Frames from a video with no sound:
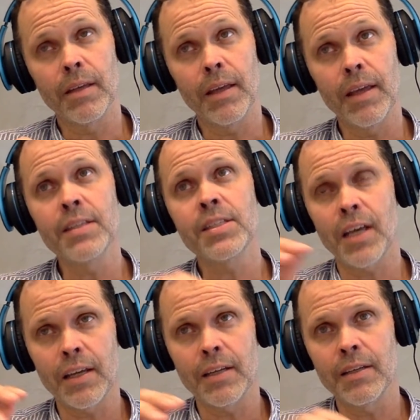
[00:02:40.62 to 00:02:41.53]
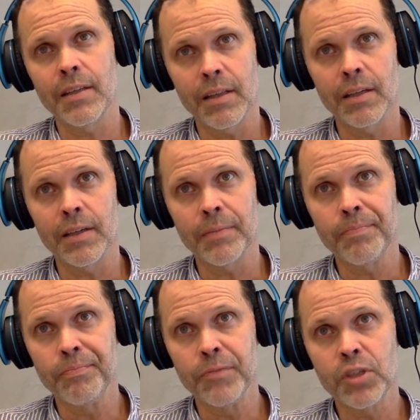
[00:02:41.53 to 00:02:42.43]
insight into
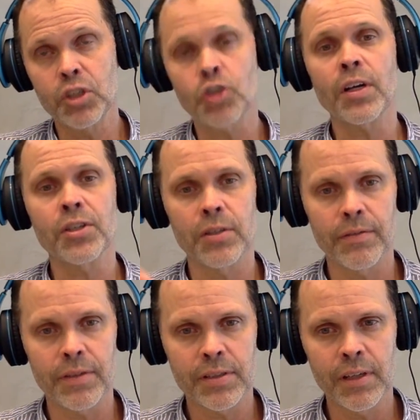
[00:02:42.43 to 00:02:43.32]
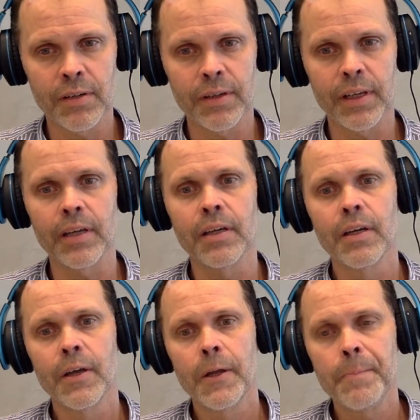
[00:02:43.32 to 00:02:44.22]
the structure of this theory
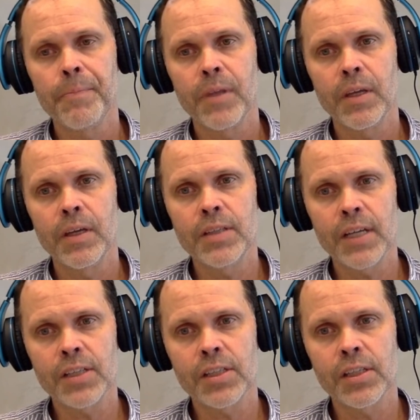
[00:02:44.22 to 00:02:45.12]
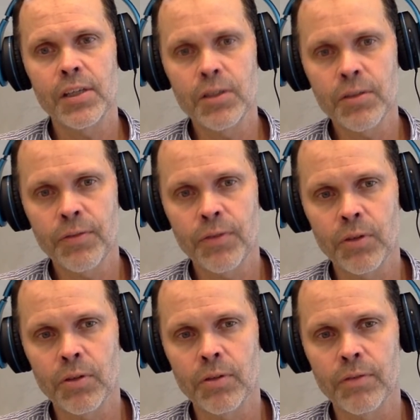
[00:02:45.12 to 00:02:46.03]
is actually
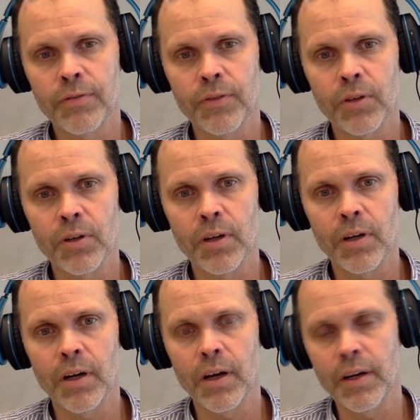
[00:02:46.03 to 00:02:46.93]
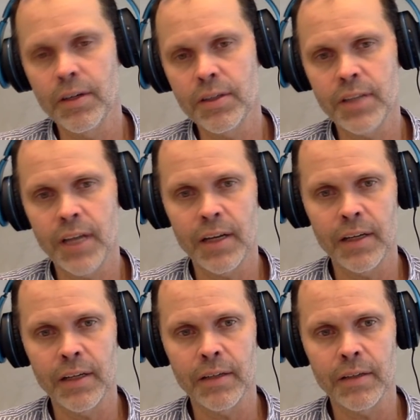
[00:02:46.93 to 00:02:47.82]
useful for
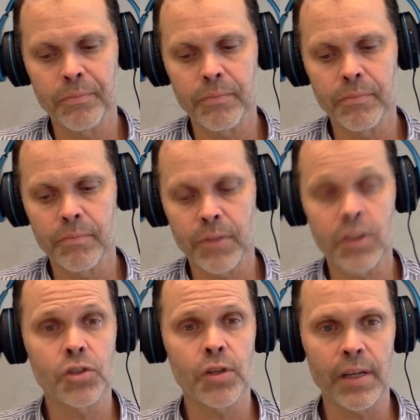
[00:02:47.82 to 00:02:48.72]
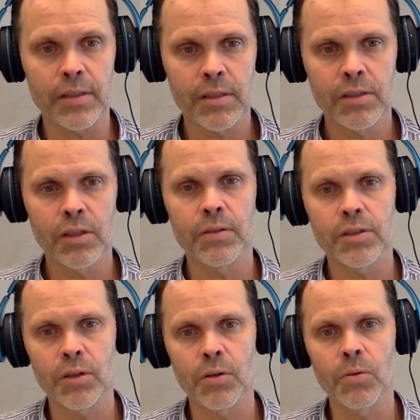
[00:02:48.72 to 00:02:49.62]
understanding constraints.
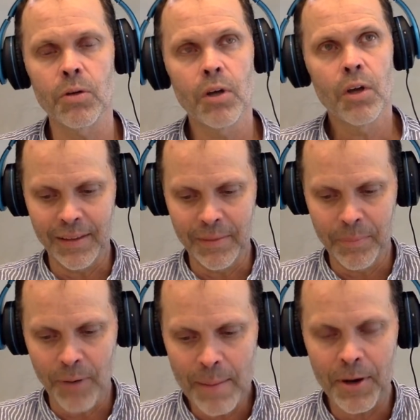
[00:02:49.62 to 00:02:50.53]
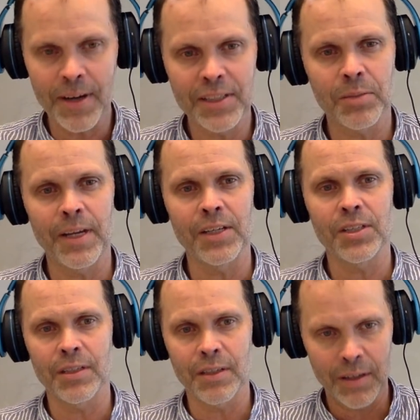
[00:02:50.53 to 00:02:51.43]
So parameter
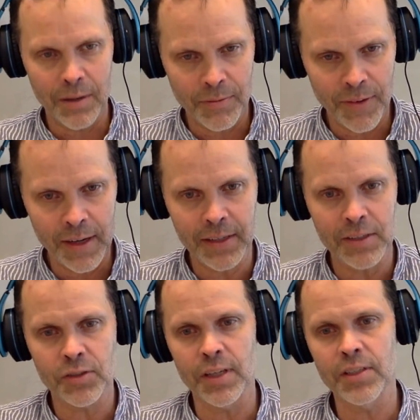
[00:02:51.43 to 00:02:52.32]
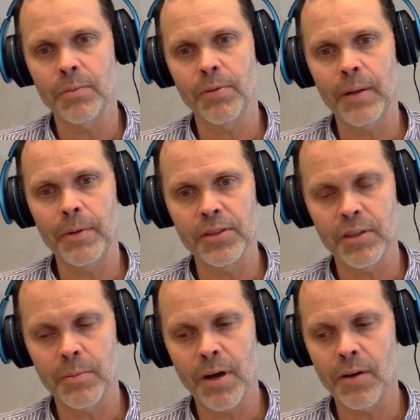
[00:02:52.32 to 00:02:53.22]
estimation, finding constraints on parameters in
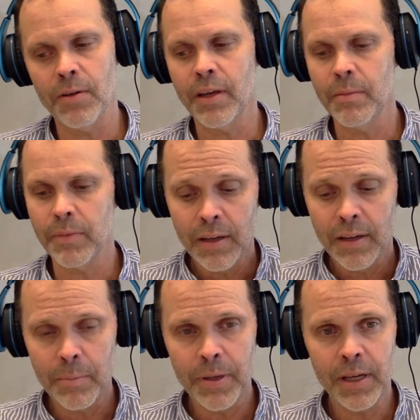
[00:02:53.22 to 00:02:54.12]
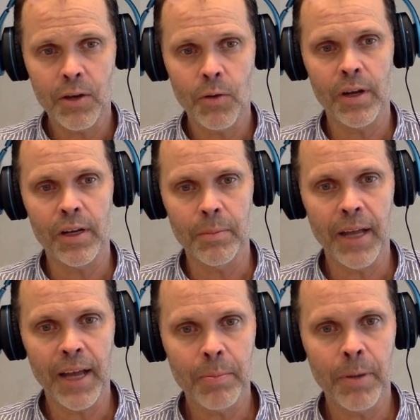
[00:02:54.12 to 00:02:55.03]
a model can be quite a
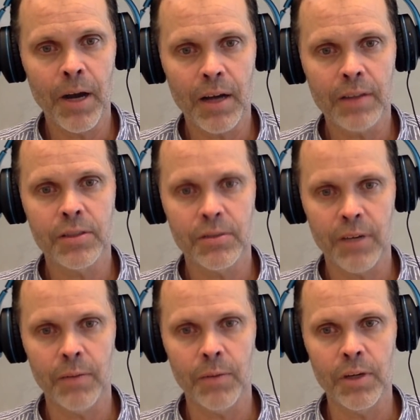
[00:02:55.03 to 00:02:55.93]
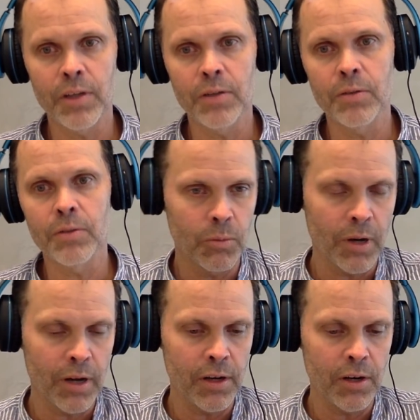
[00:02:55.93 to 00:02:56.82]
black box, right? Where you
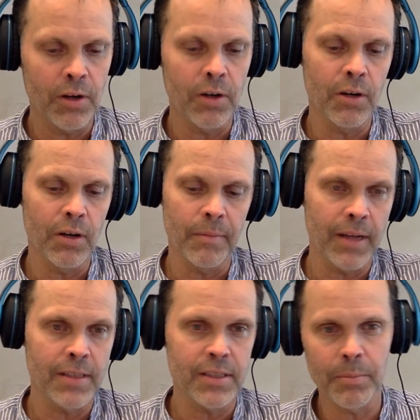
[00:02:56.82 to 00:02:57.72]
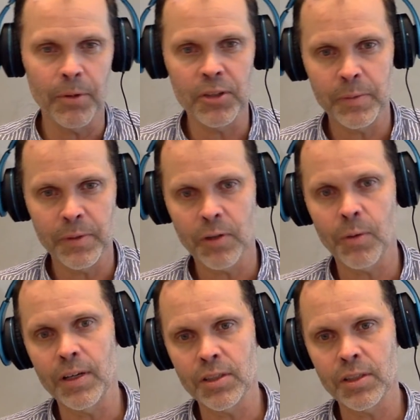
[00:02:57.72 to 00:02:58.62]
run your Einstein-Boltzmann
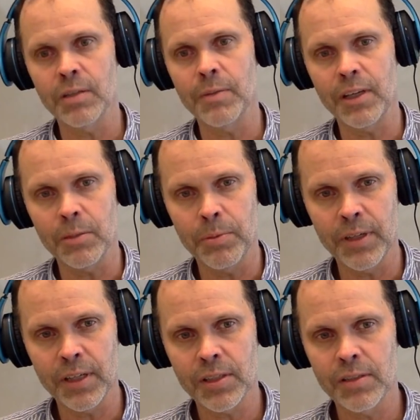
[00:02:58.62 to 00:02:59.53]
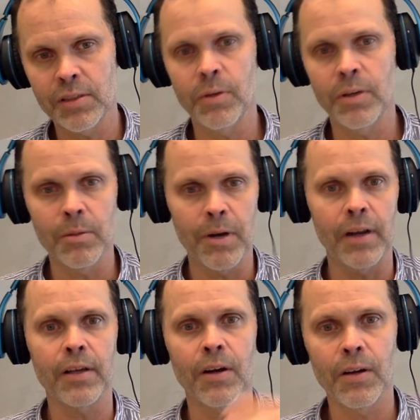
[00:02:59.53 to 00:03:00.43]
equation to make your predictions, you run your Monte
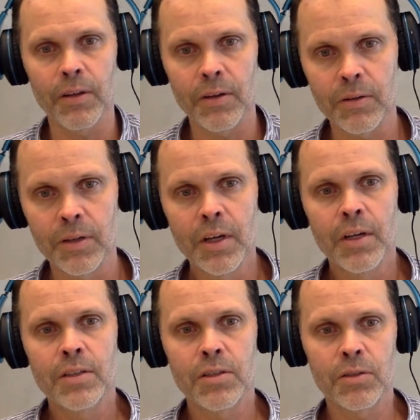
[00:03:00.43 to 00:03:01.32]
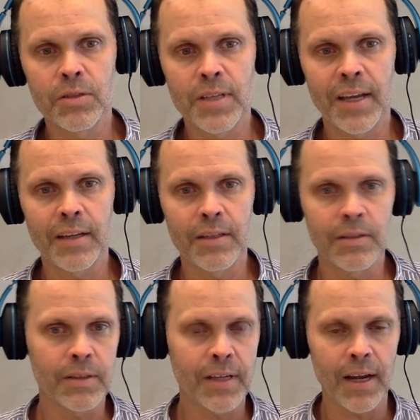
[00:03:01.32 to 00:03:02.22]
Carlo to take
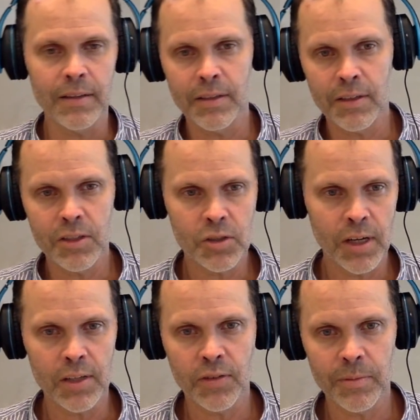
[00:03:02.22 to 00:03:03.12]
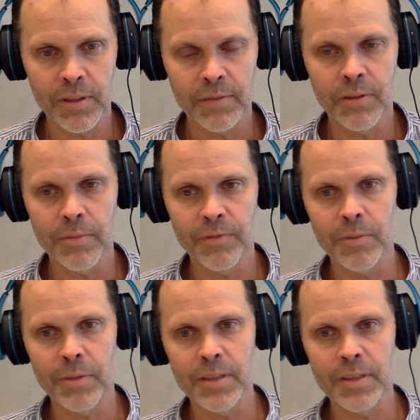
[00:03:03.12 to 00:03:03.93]
into account the constraints from the